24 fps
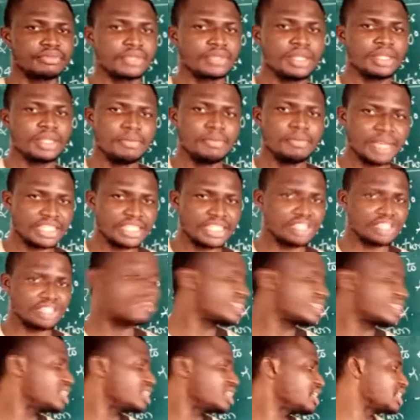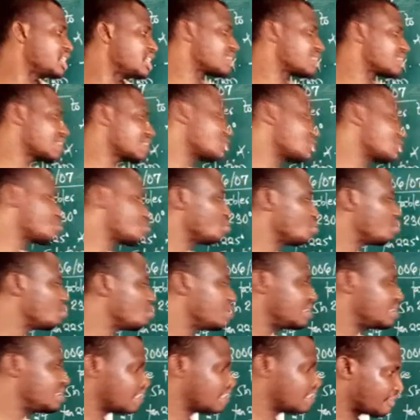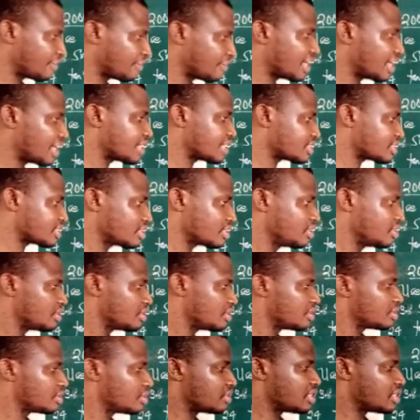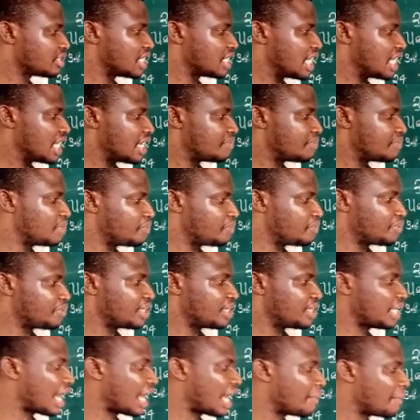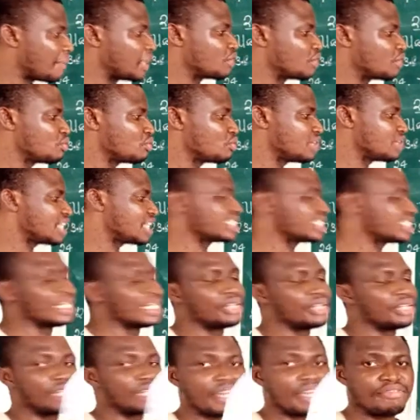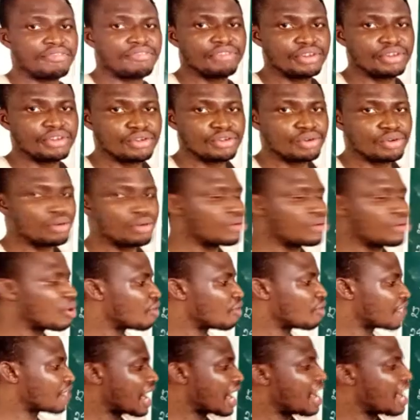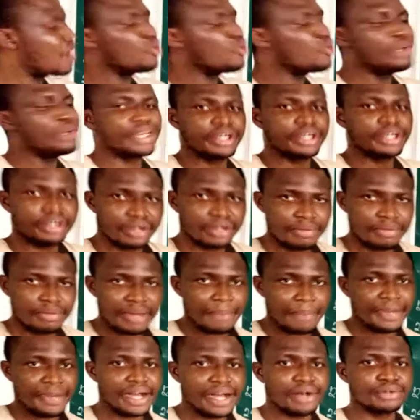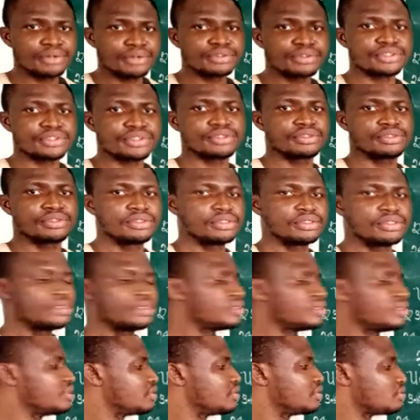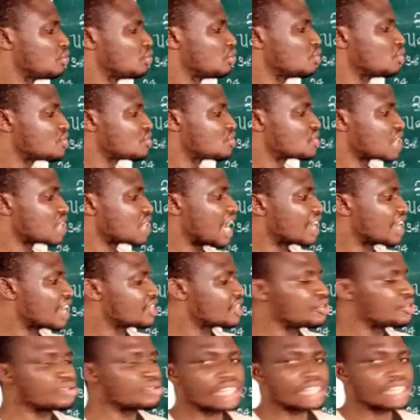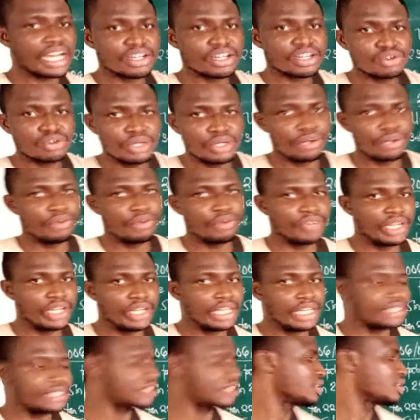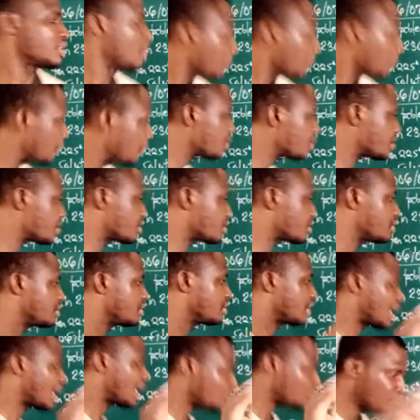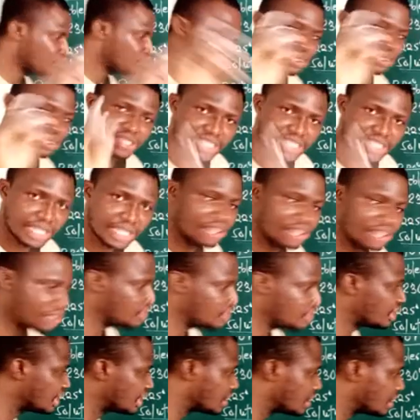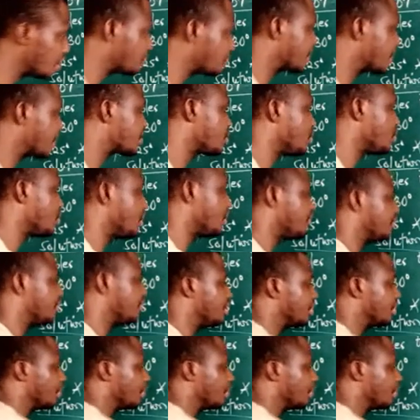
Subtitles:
My duty is now to reflect. Maybe I may do that in another video of how we come about those acute angle equivalents. But I will just tell you in this particular video